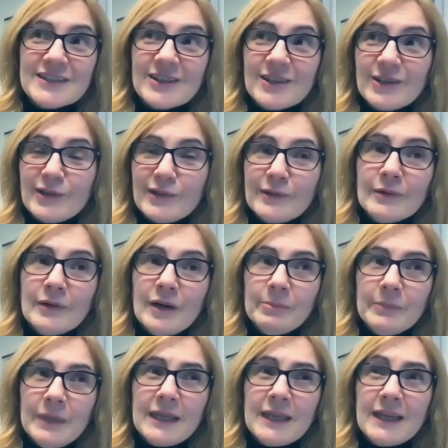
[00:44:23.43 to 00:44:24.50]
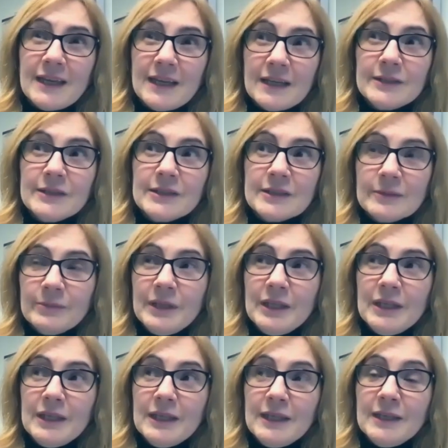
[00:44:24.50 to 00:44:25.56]
to make it
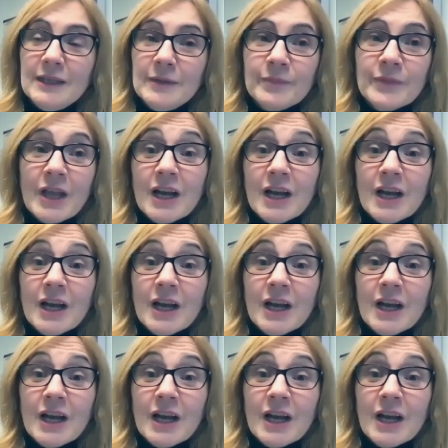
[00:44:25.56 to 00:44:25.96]
be